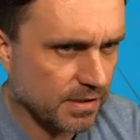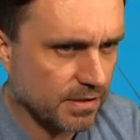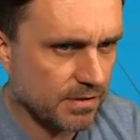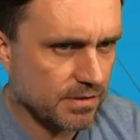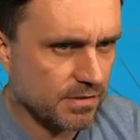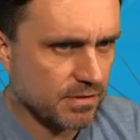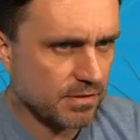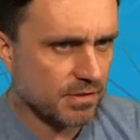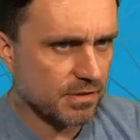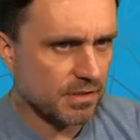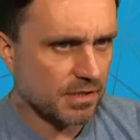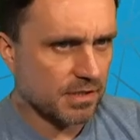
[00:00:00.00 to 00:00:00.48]
that
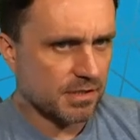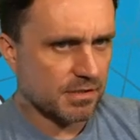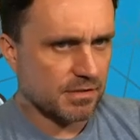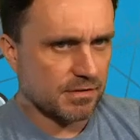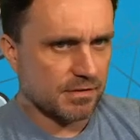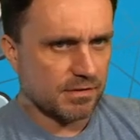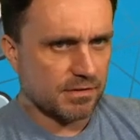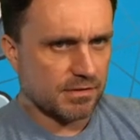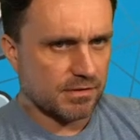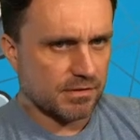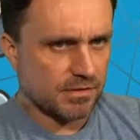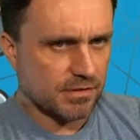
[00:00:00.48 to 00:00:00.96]
they're gonna
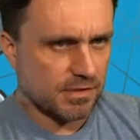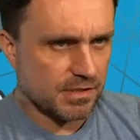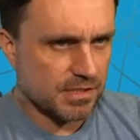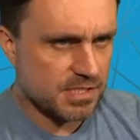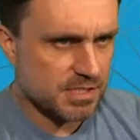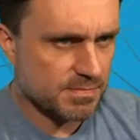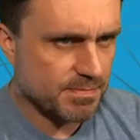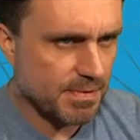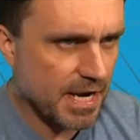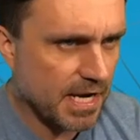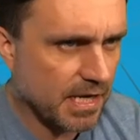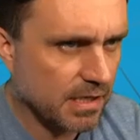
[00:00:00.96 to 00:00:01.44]
they're gonna
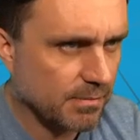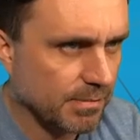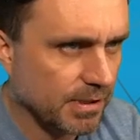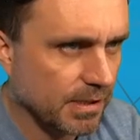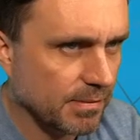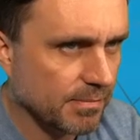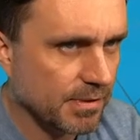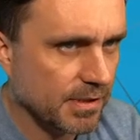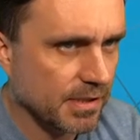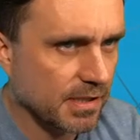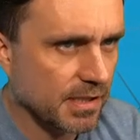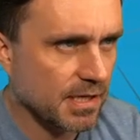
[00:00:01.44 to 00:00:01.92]
smack me,
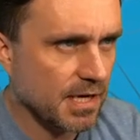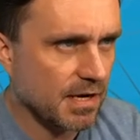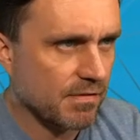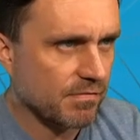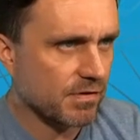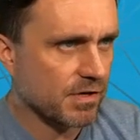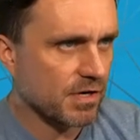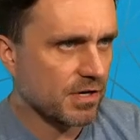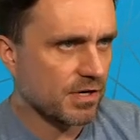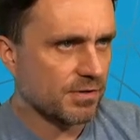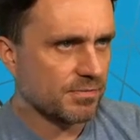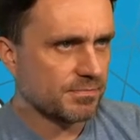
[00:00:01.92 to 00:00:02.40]
but you never
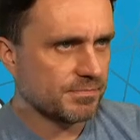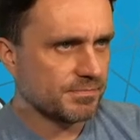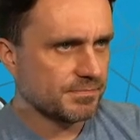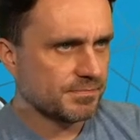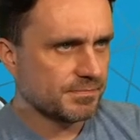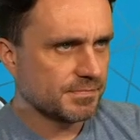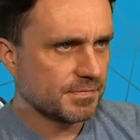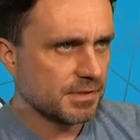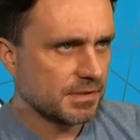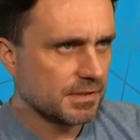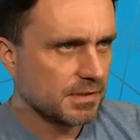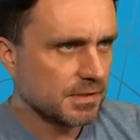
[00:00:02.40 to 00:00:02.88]
know.
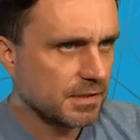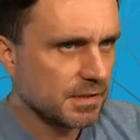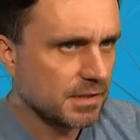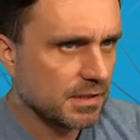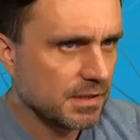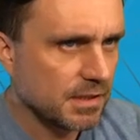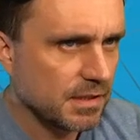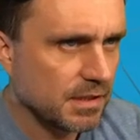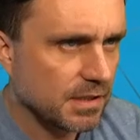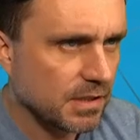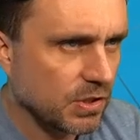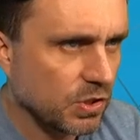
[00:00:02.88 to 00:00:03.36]

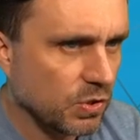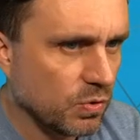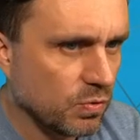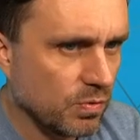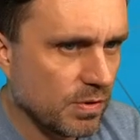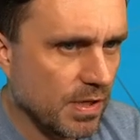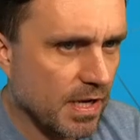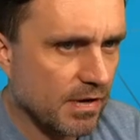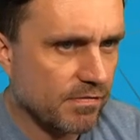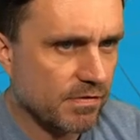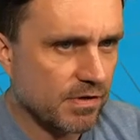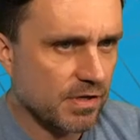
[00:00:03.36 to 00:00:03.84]
You
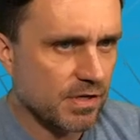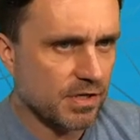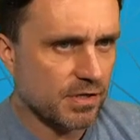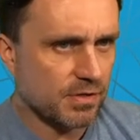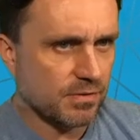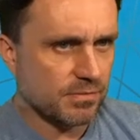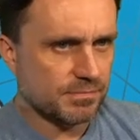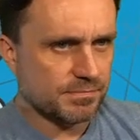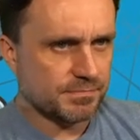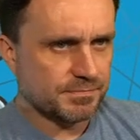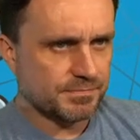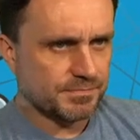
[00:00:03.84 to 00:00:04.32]
never know.